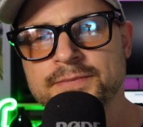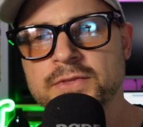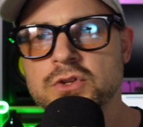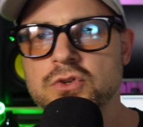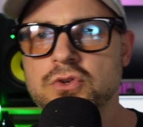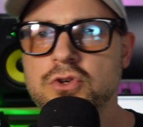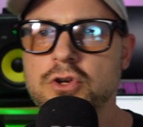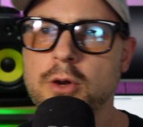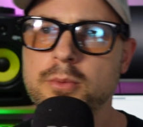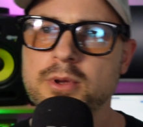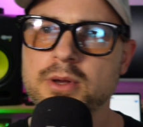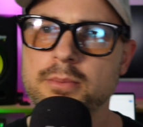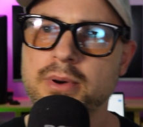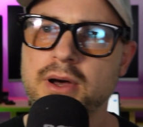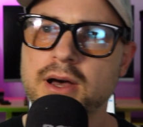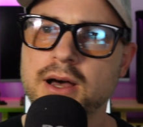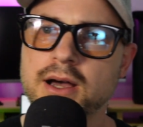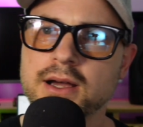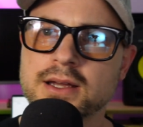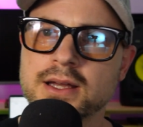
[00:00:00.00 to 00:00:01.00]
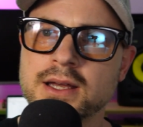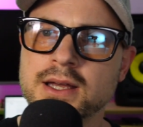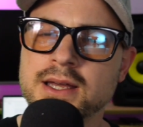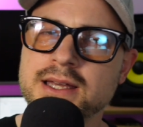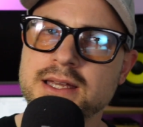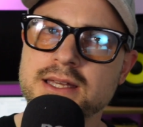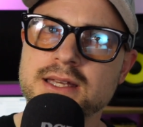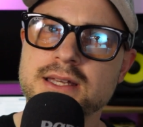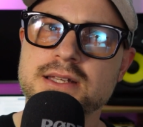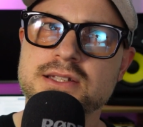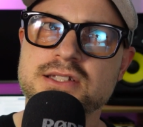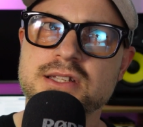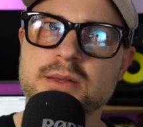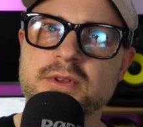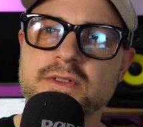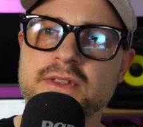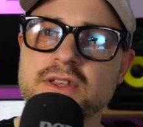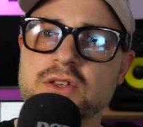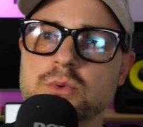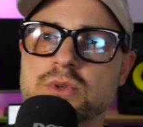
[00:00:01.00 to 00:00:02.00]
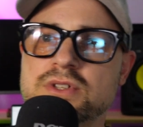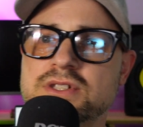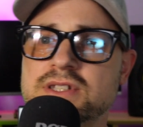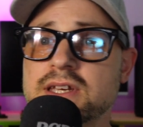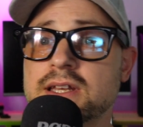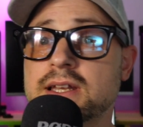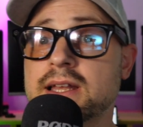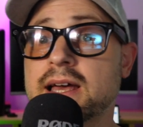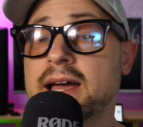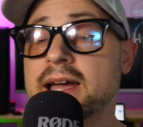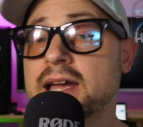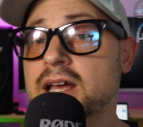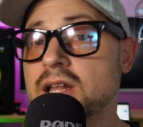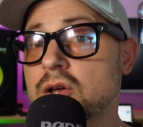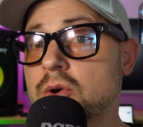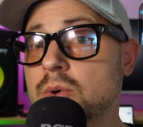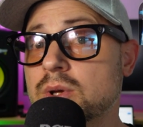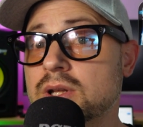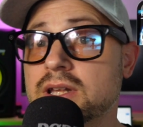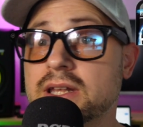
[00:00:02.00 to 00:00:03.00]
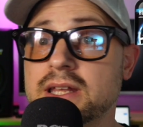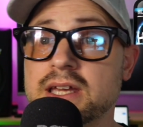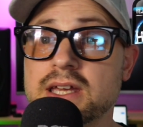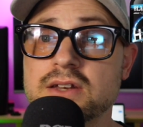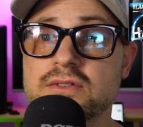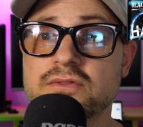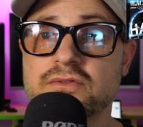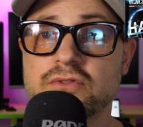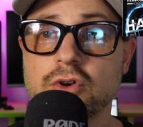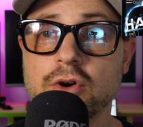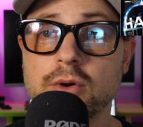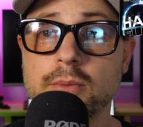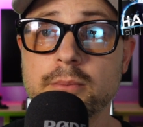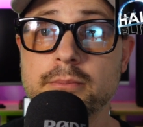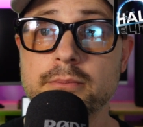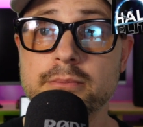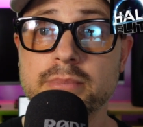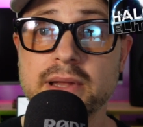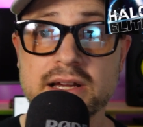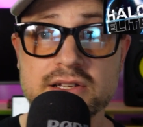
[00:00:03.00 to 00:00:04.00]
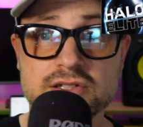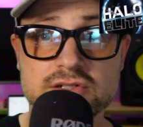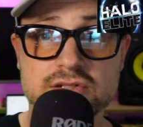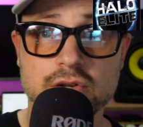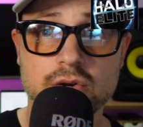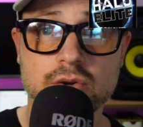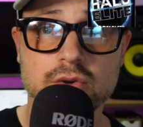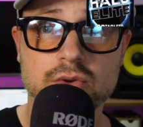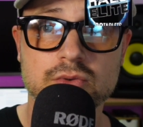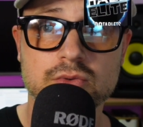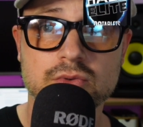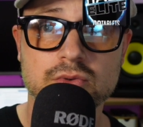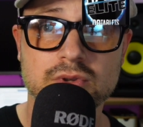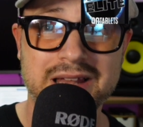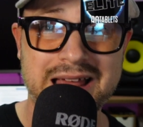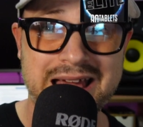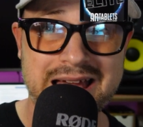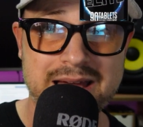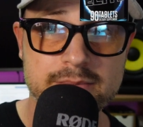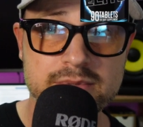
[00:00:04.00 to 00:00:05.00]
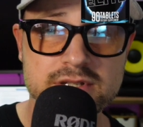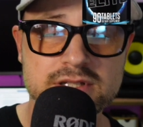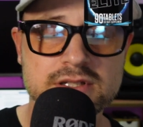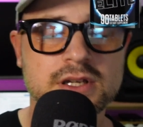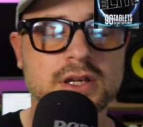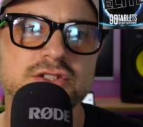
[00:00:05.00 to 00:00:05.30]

Eucommia bark is something that you would see in Halo Elite from Blackstone Labs.